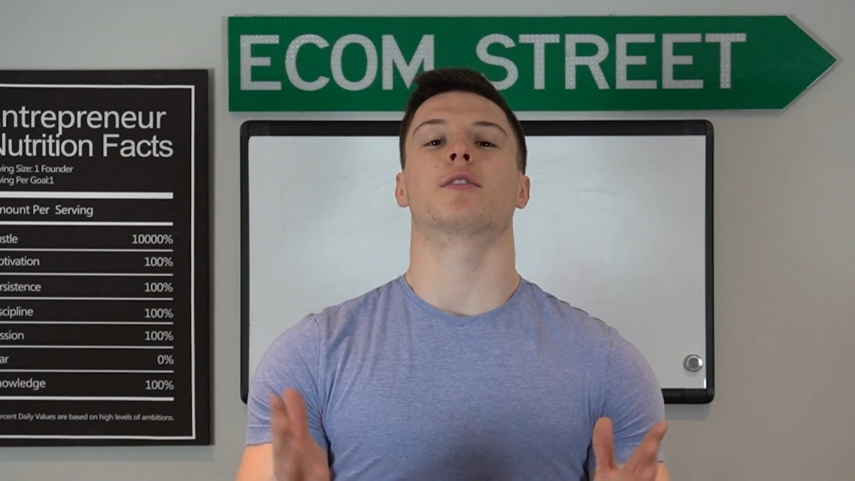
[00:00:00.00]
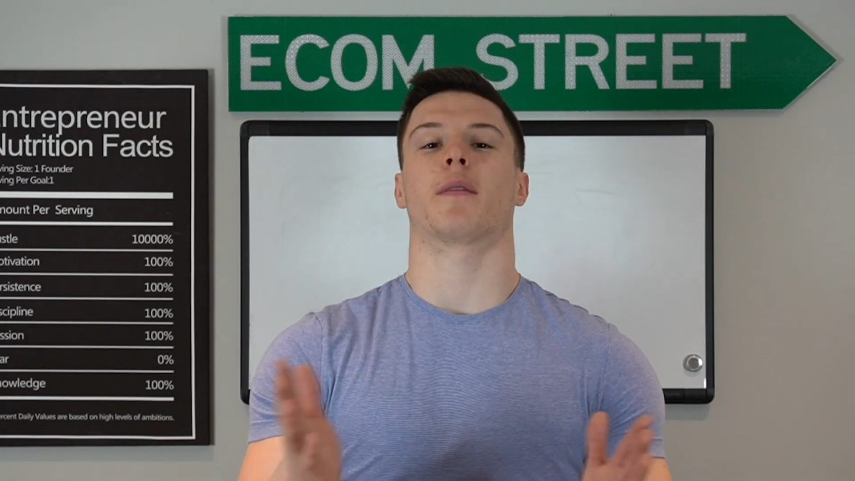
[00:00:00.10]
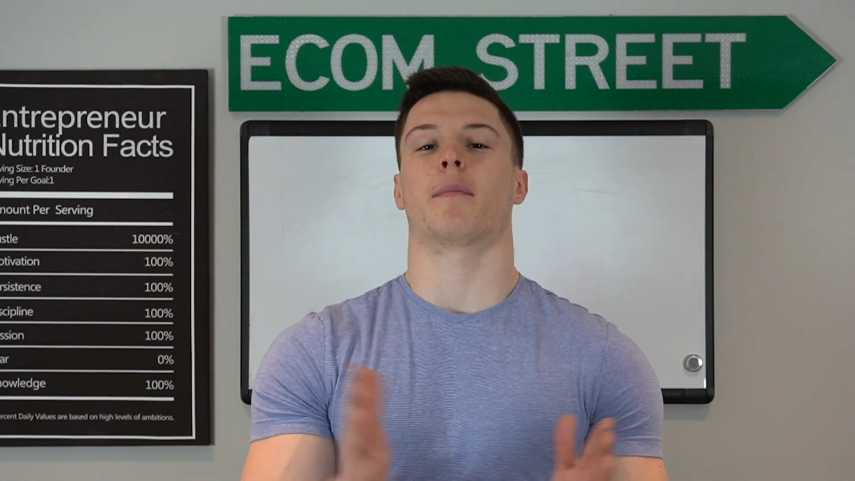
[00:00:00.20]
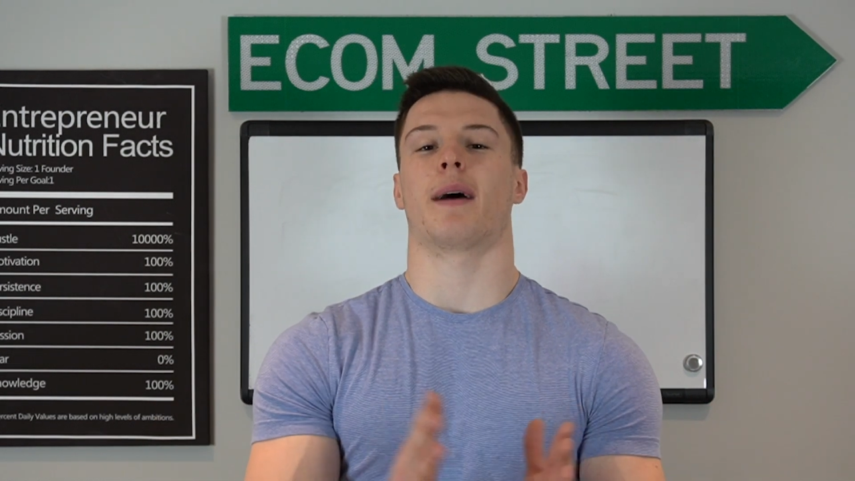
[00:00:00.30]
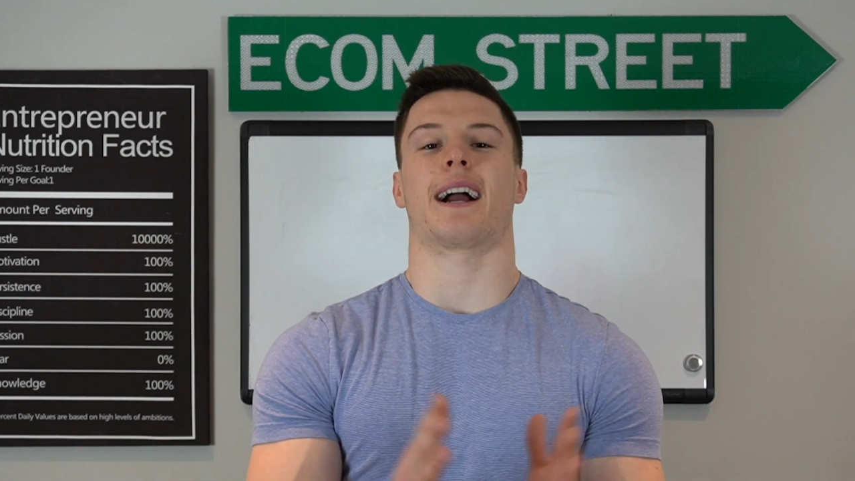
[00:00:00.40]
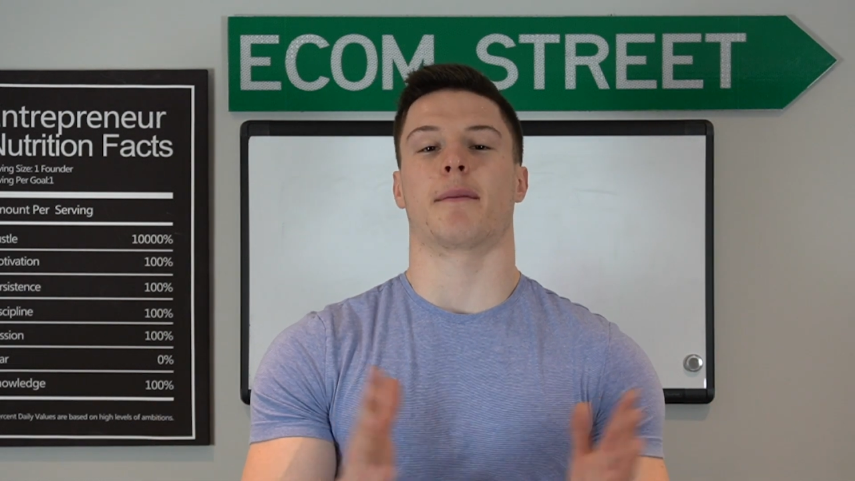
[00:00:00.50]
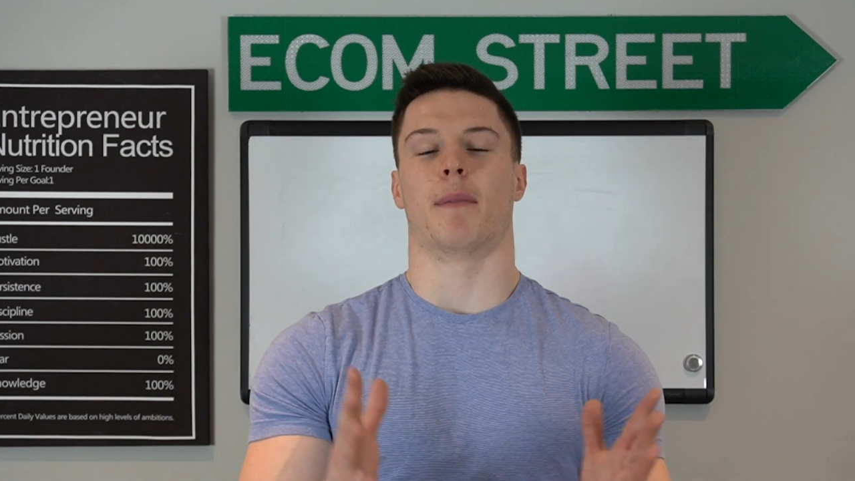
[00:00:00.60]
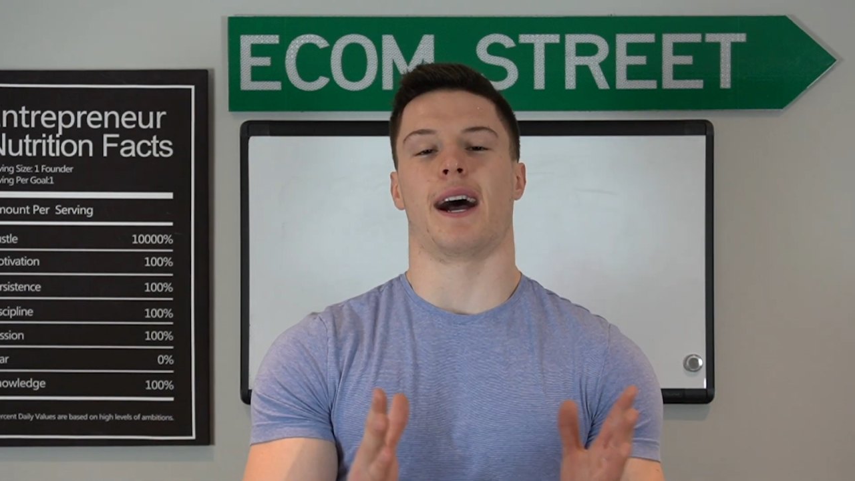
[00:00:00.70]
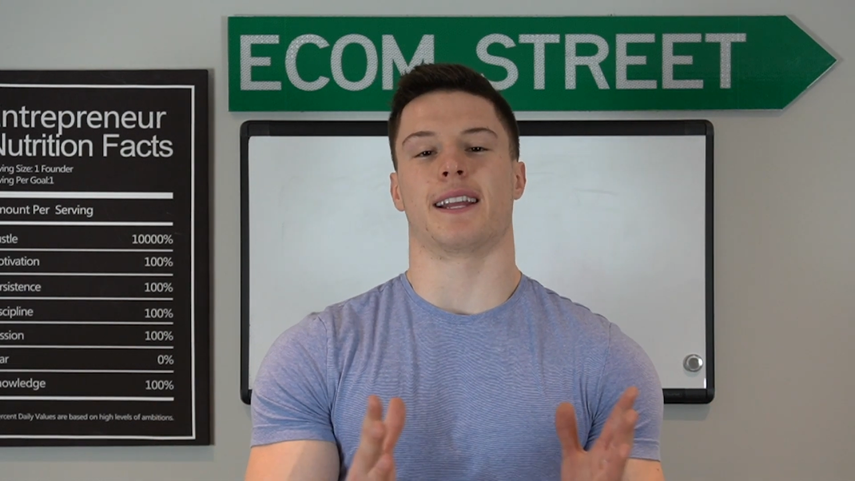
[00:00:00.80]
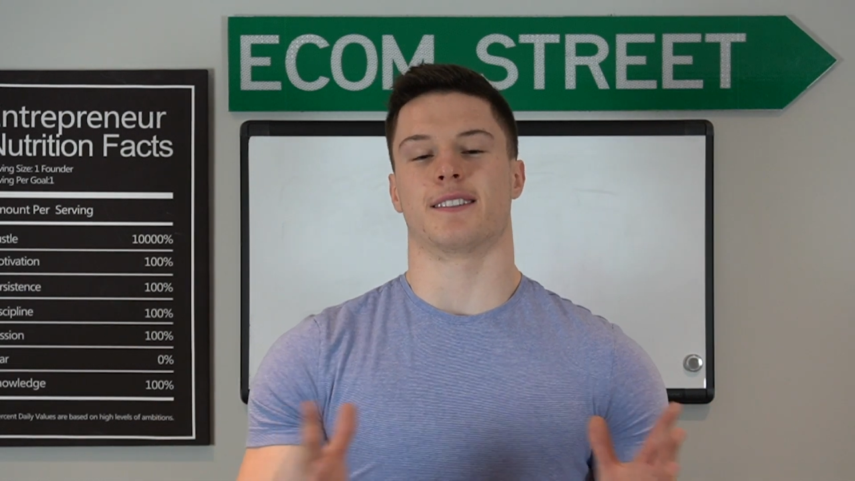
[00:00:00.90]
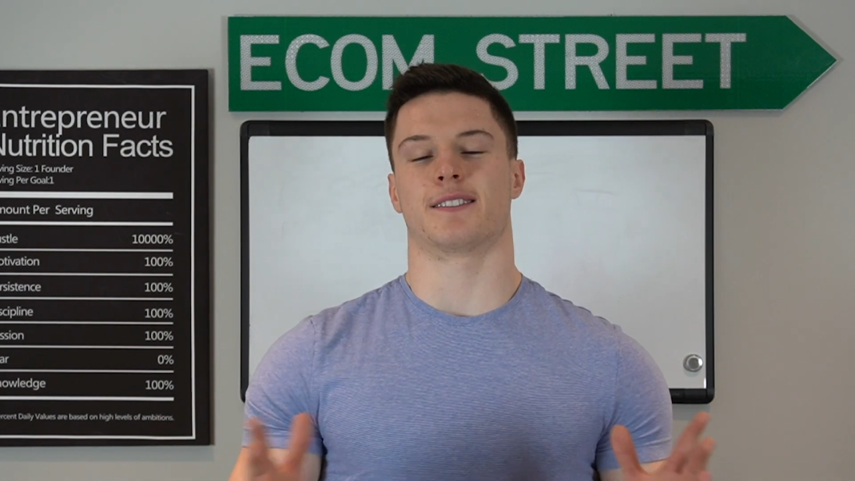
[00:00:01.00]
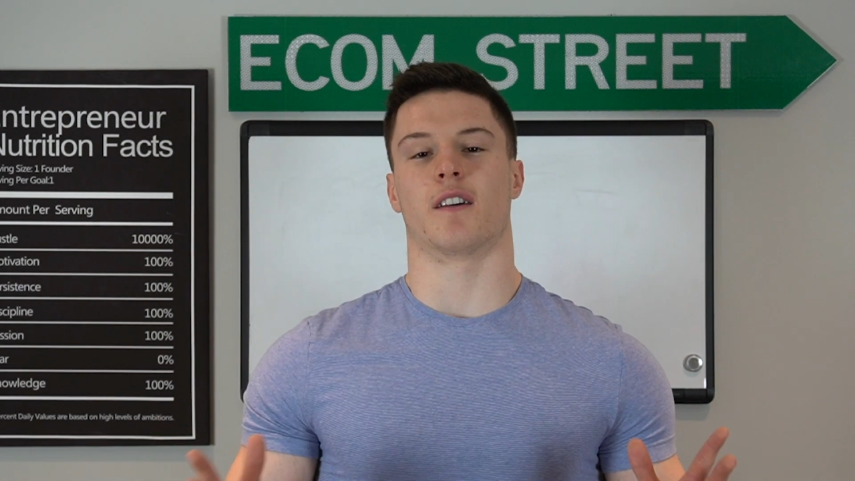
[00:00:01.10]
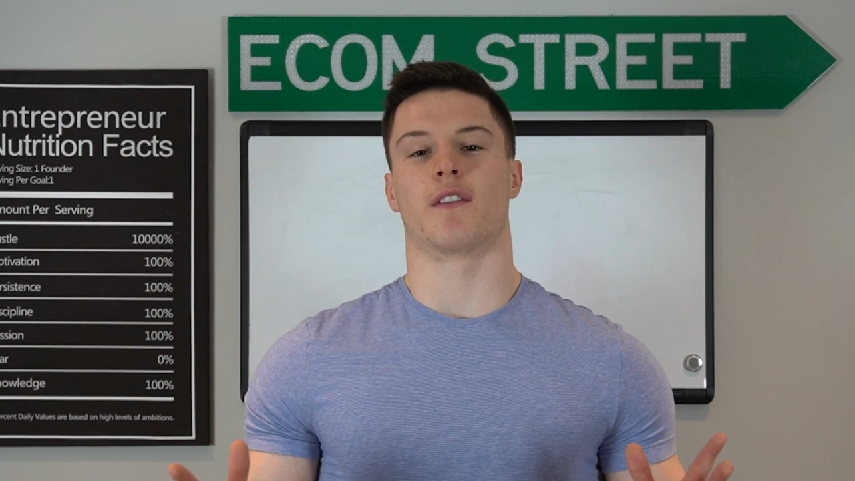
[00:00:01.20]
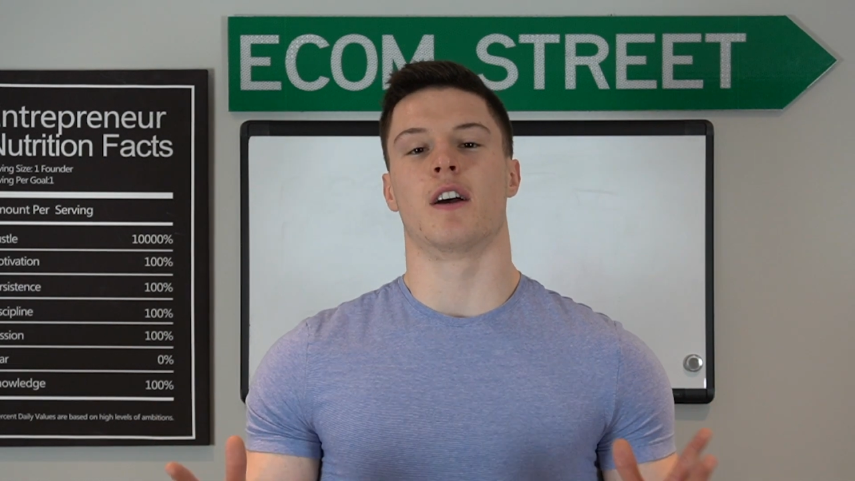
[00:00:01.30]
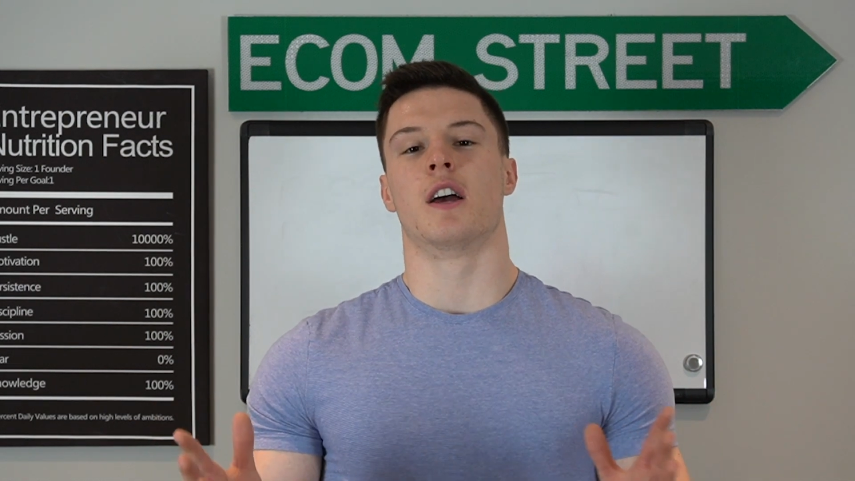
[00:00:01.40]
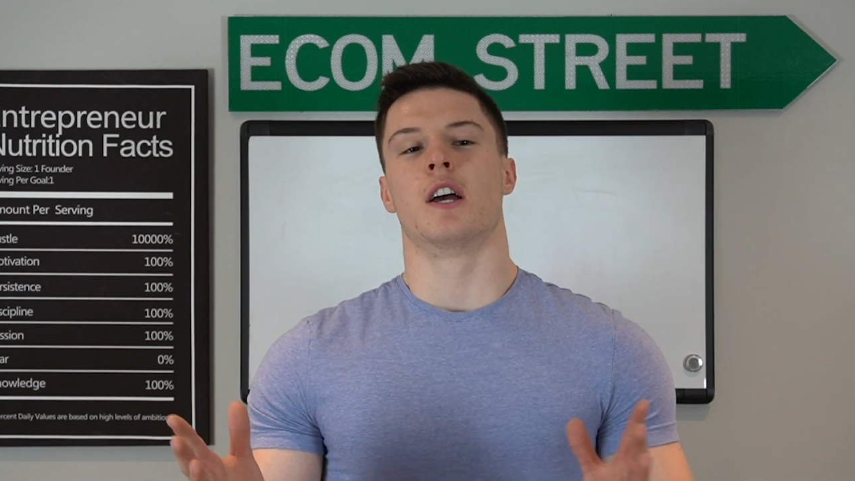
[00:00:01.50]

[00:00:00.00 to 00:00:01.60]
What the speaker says: coming back and buying this stuff.